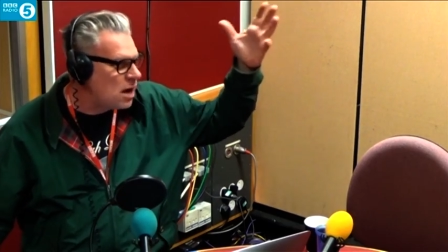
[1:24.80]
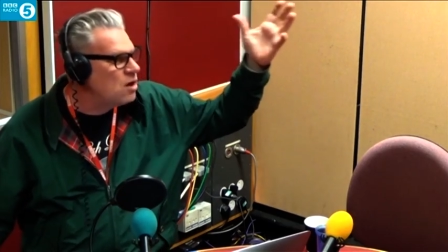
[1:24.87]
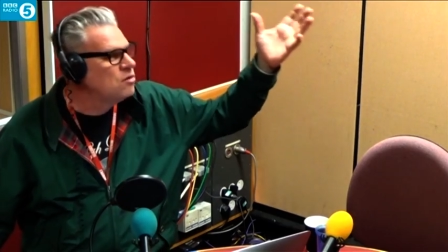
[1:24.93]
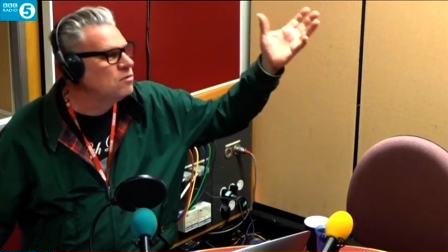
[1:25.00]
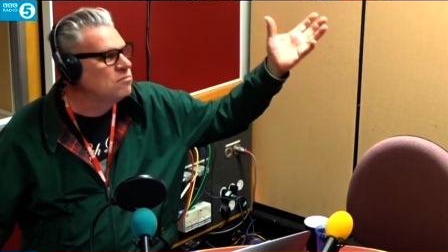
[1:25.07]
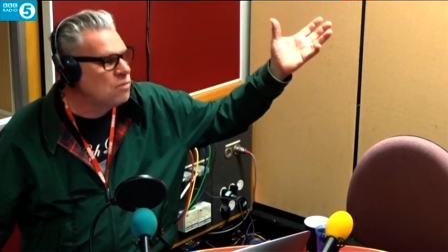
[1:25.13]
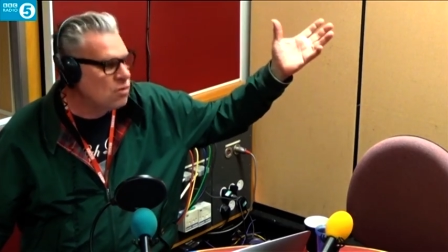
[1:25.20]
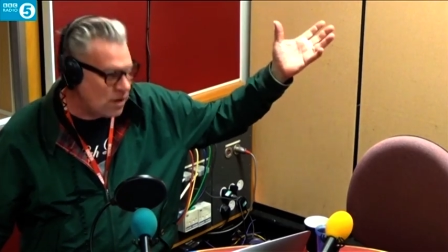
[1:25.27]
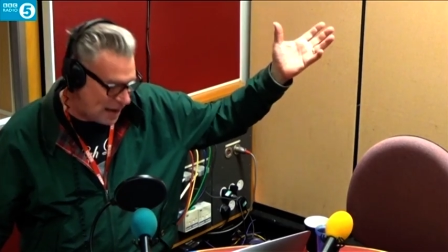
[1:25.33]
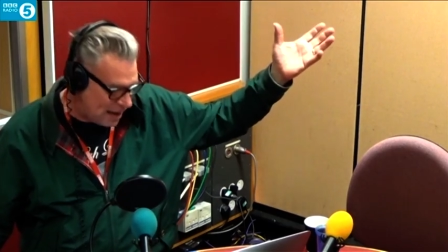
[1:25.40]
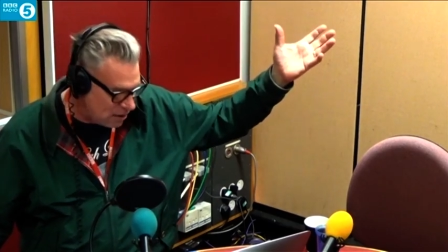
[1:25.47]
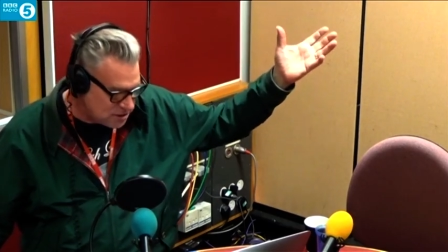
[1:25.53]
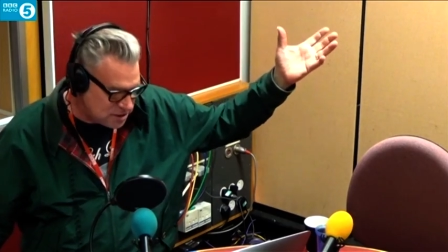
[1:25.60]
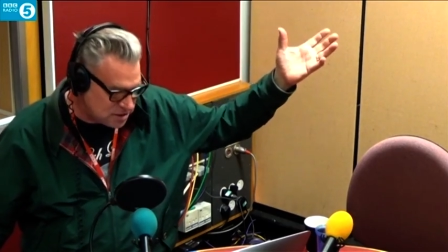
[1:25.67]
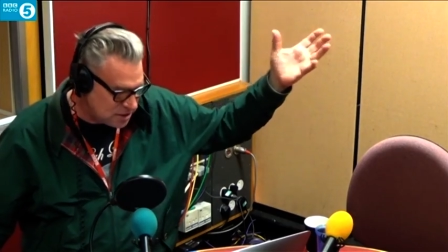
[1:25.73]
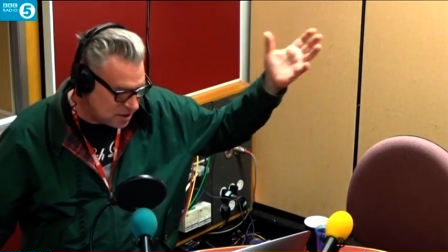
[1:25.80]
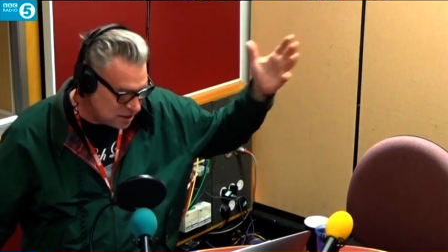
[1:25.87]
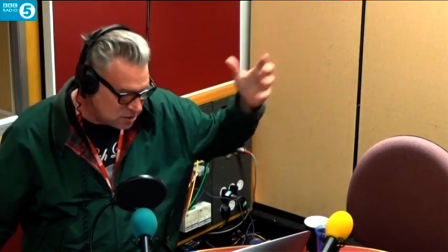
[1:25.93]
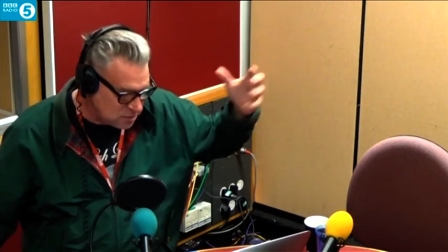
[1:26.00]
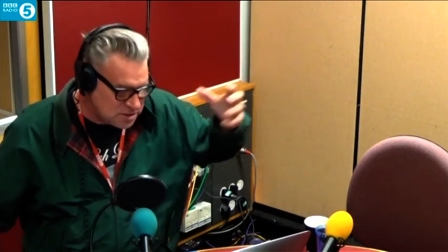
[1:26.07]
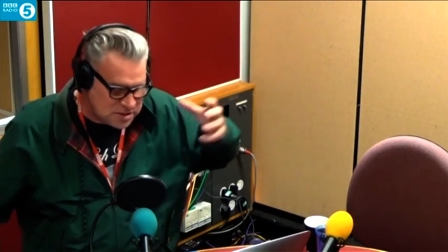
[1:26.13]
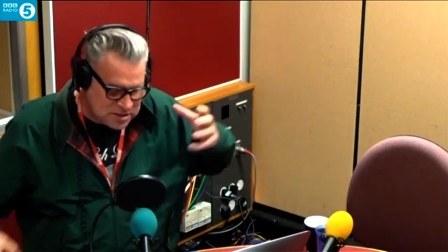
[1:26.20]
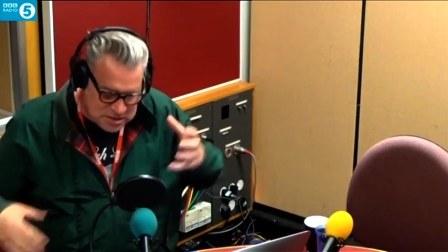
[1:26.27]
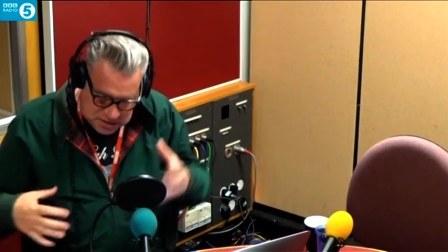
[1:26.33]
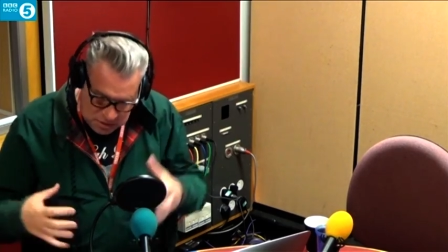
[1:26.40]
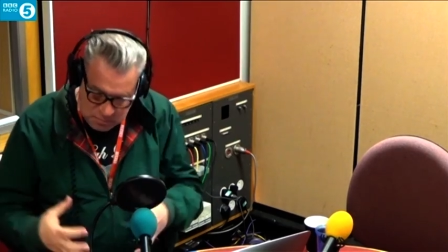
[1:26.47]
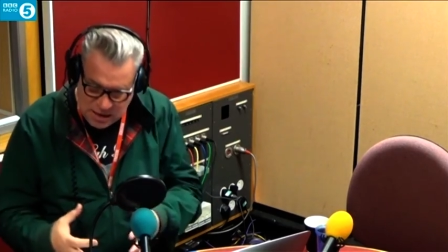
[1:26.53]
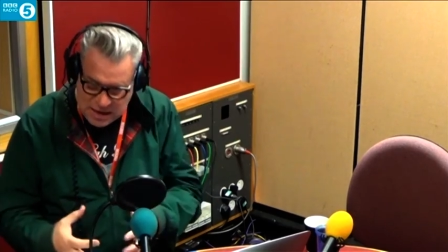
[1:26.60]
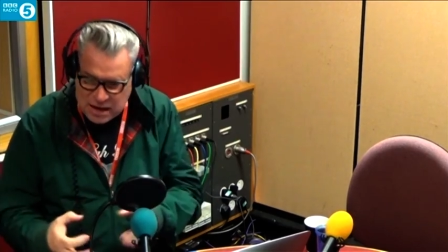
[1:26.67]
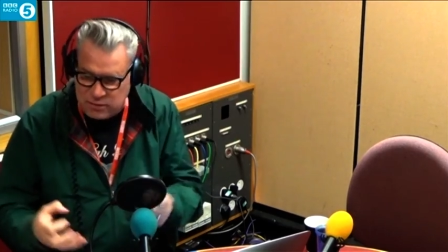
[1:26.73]
own more houses than they can do.
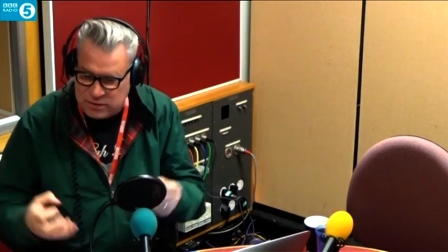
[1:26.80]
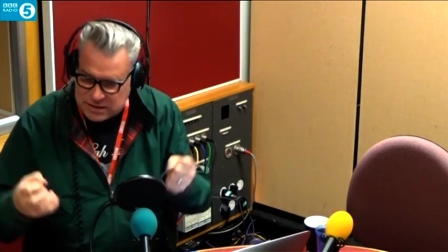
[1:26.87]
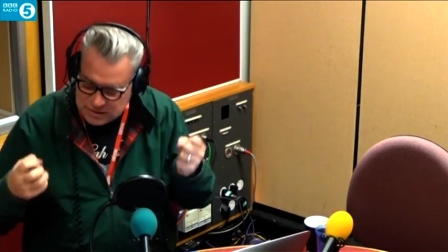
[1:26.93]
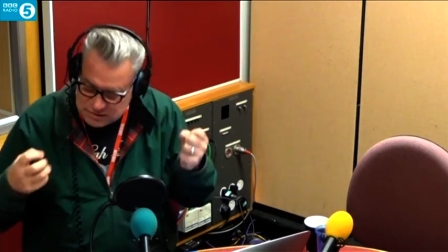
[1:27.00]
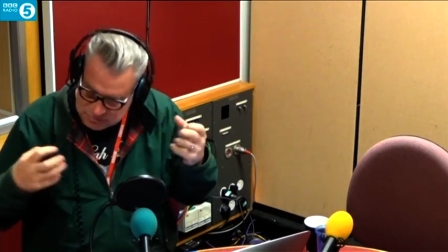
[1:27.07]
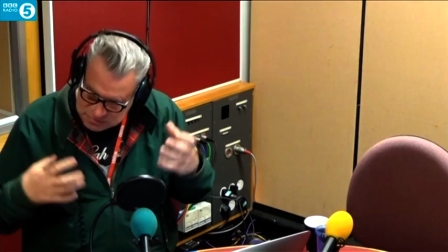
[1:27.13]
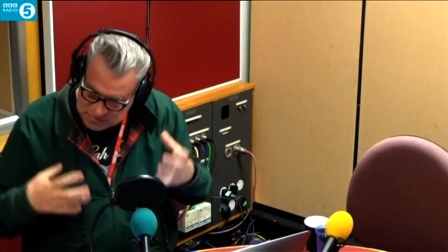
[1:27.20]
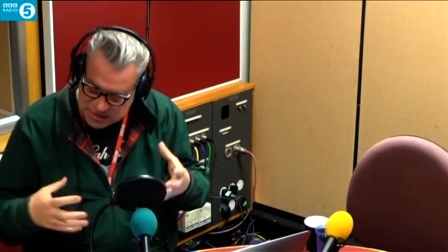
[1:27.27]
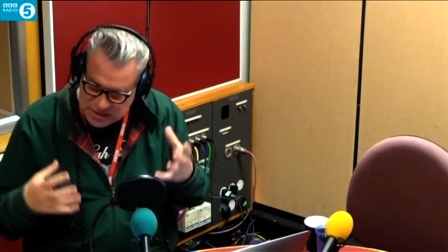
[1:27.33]
Somehow he,